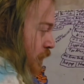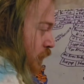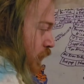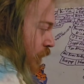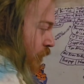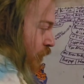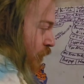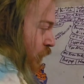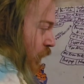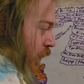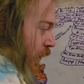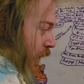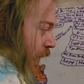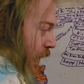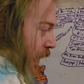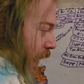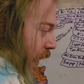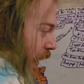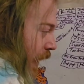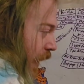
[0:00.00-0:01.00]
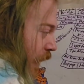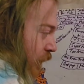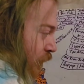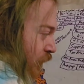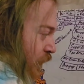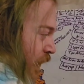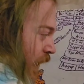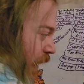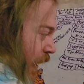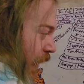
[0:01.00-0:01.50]
to fucking
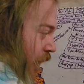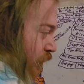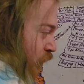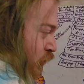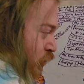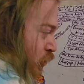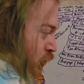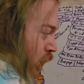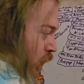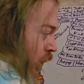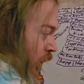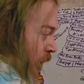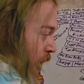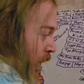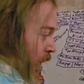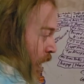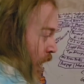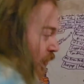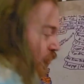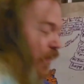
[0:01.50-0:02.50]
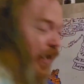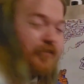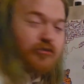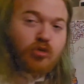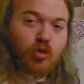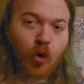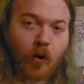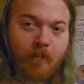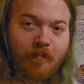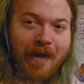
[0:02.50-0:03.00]
F to F sharp. That's
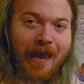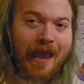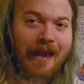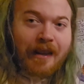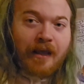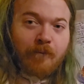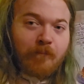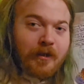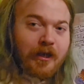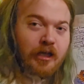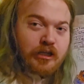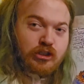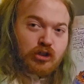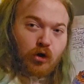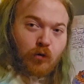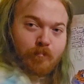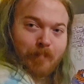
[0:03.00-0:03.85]
chromatic because they're